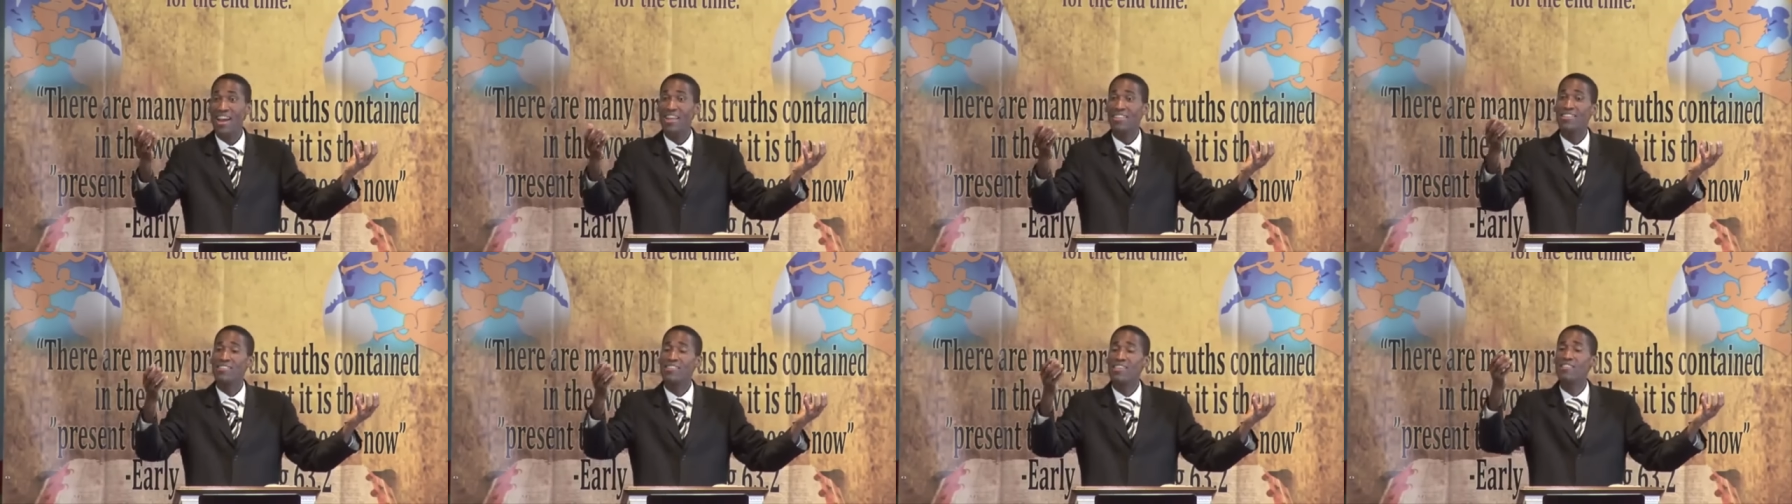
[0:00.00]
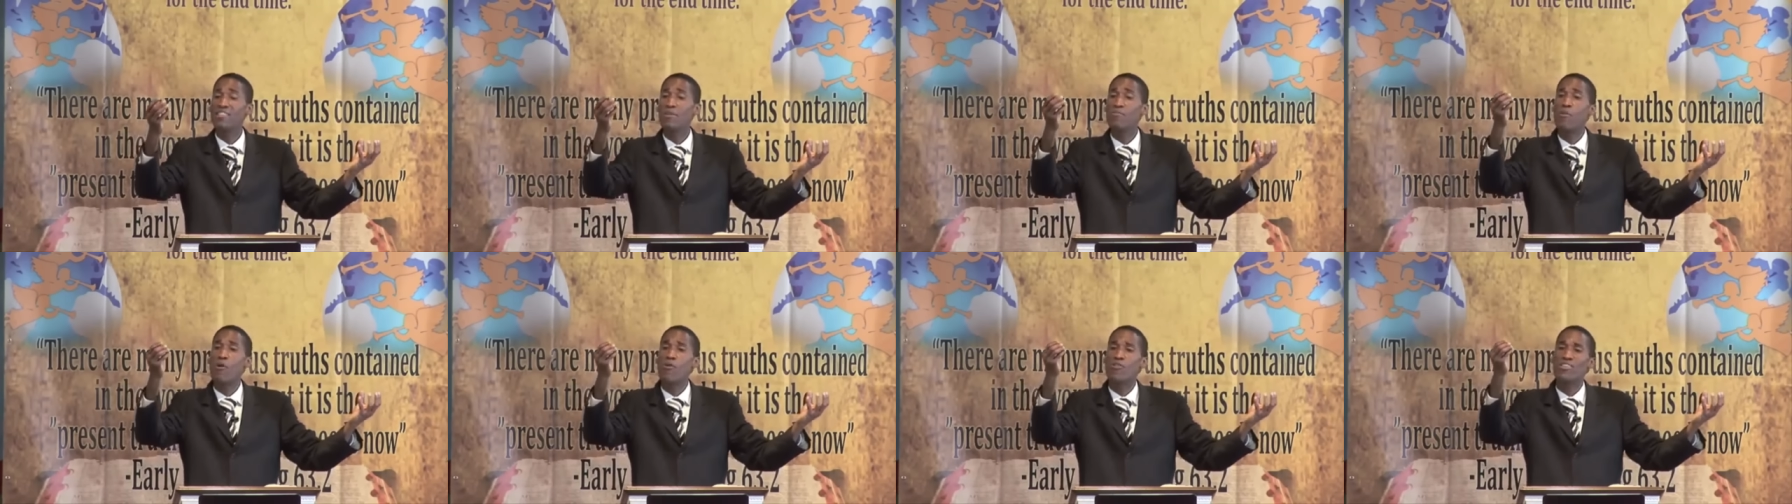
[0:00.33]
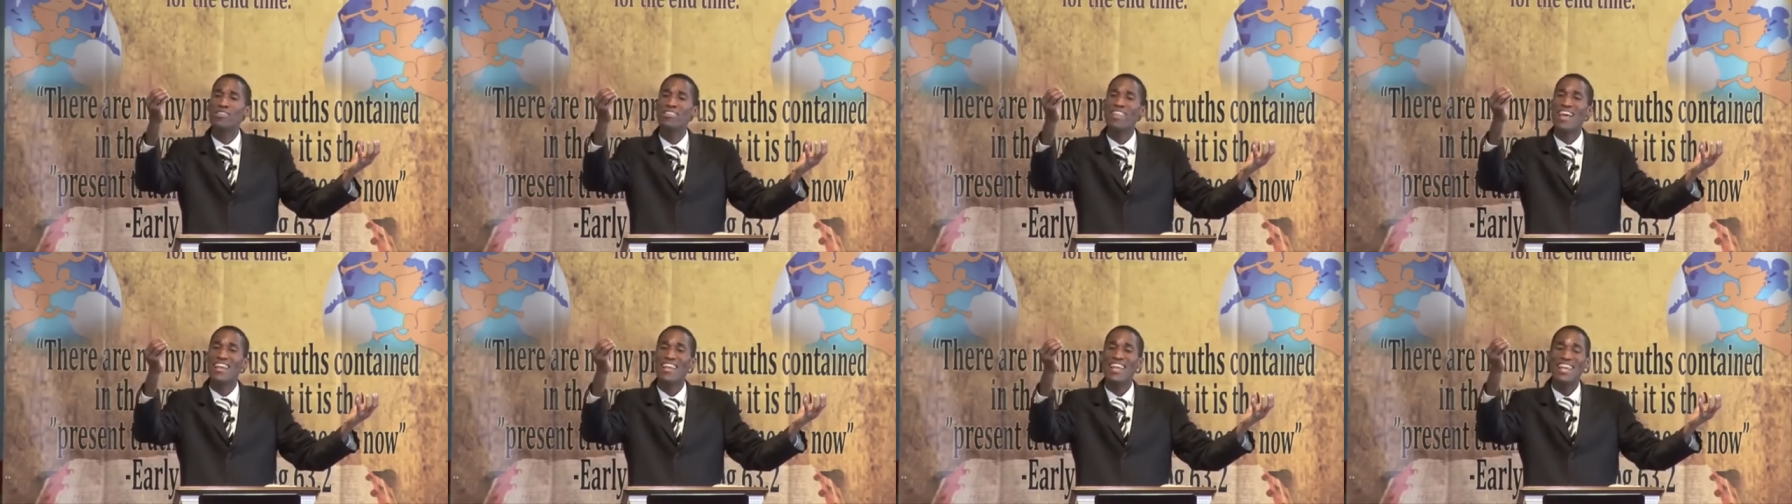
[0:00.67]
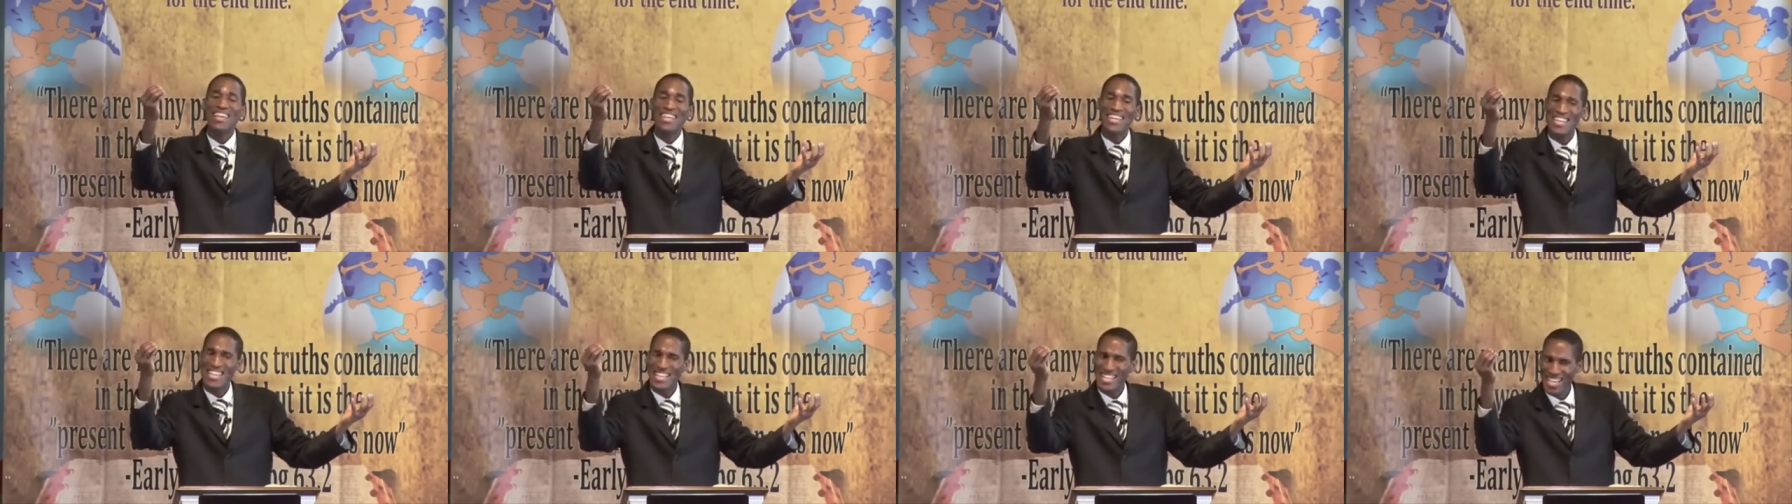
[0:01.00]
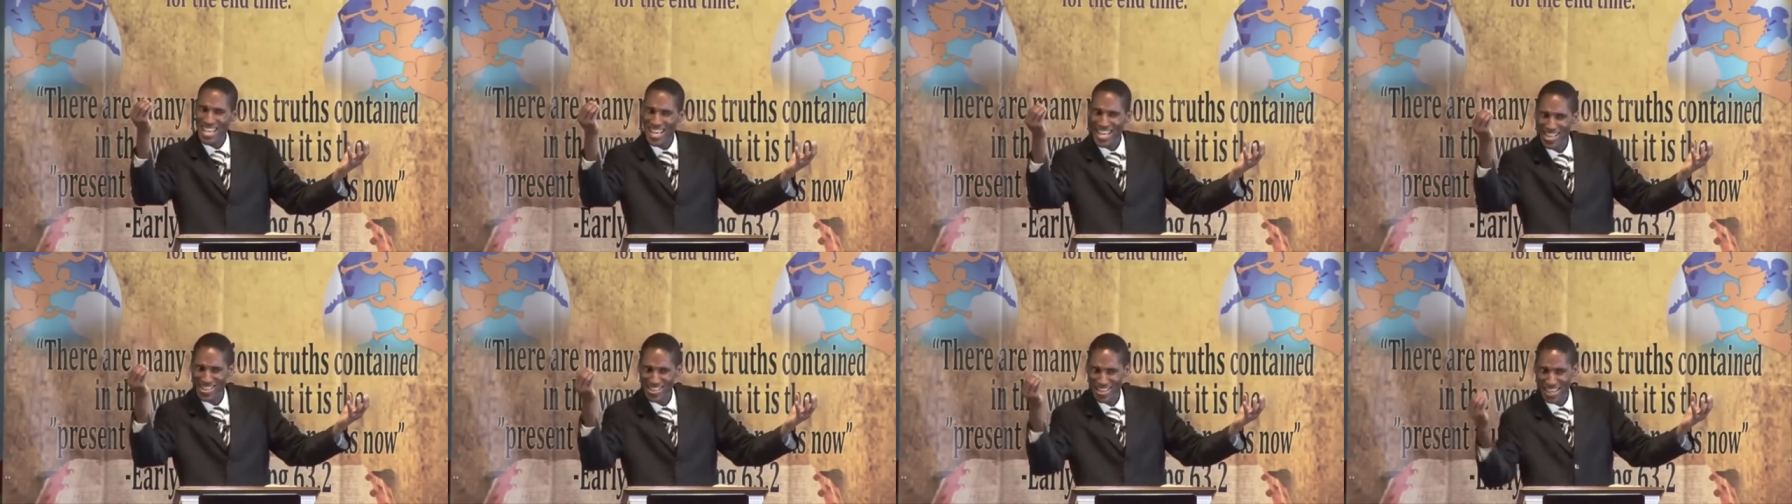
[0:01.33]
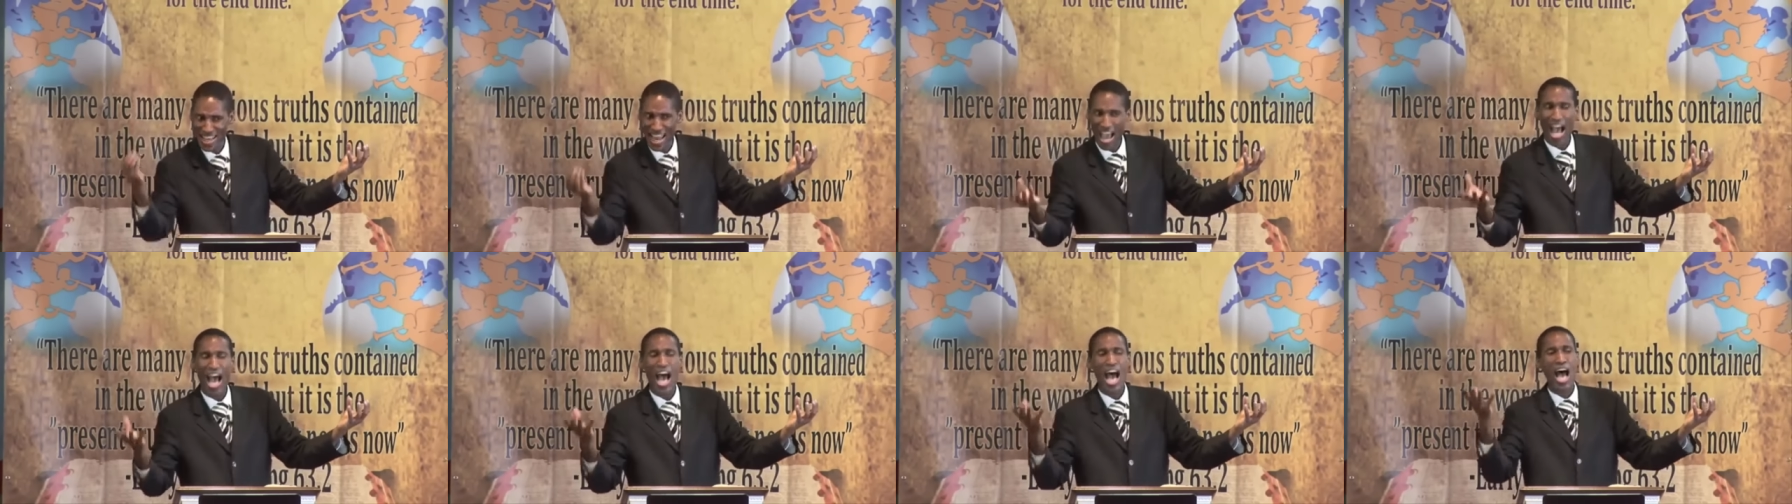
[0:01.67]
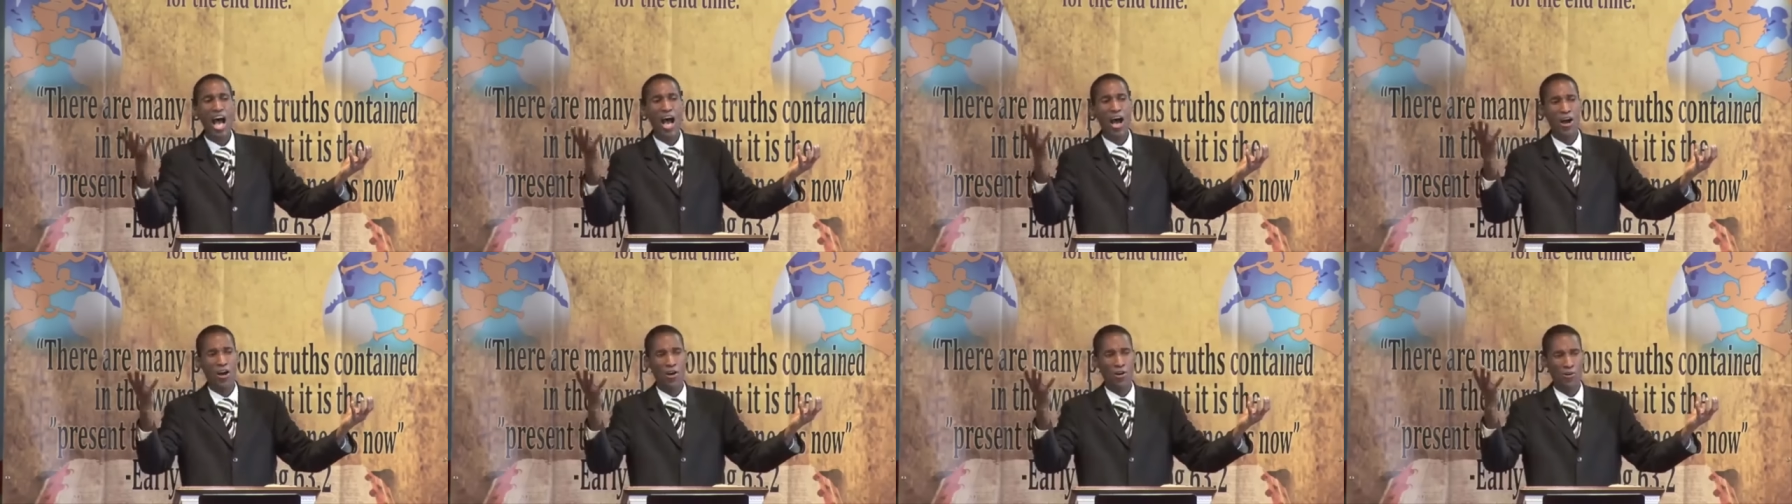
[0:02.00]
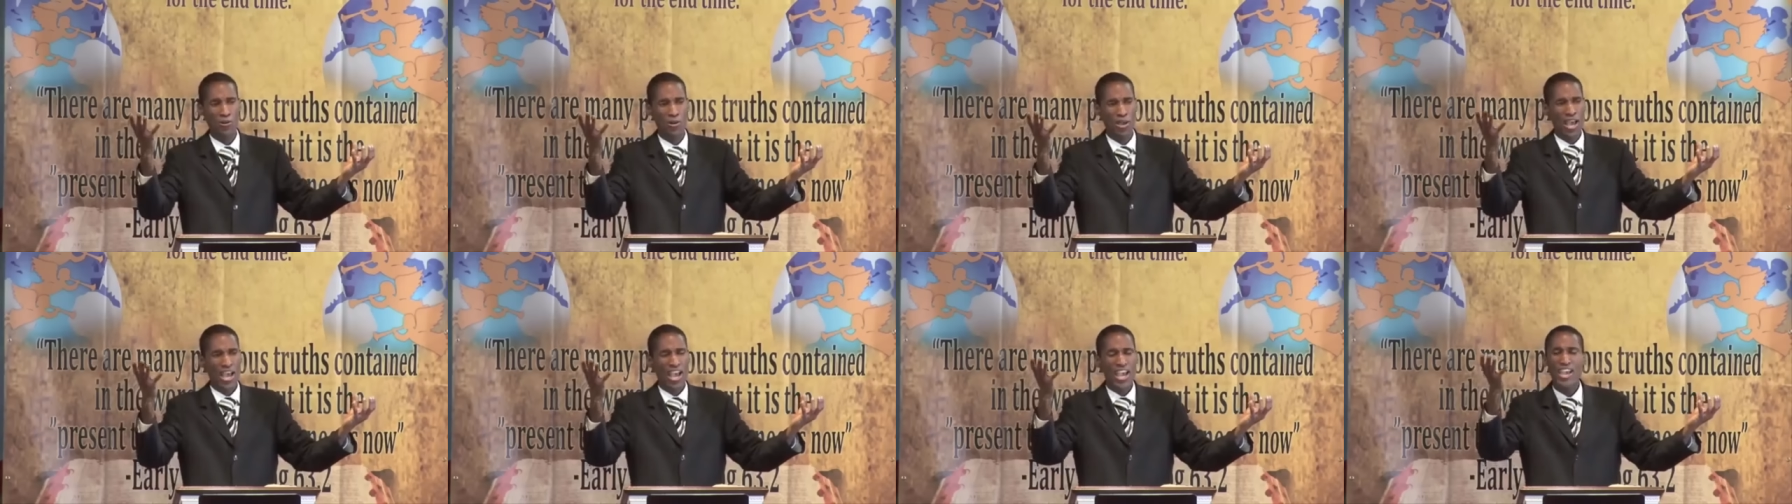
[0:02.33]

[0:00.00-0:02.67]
This is the person that he is now